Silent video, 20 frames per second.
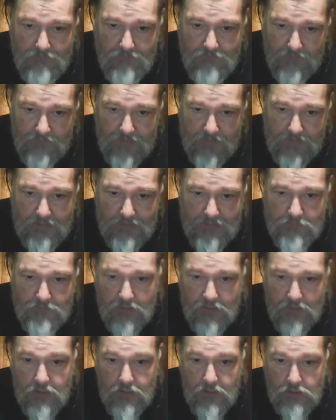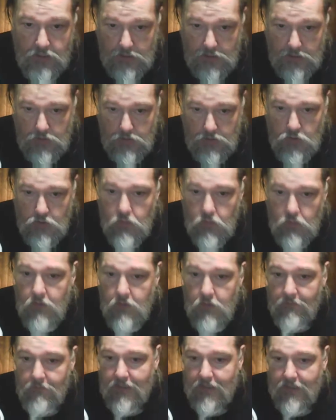ESPN-U,
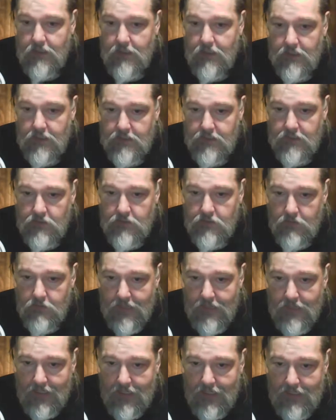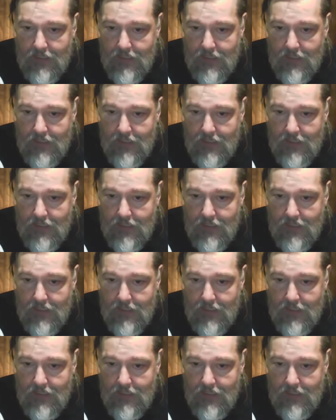Mike Cousins, Renee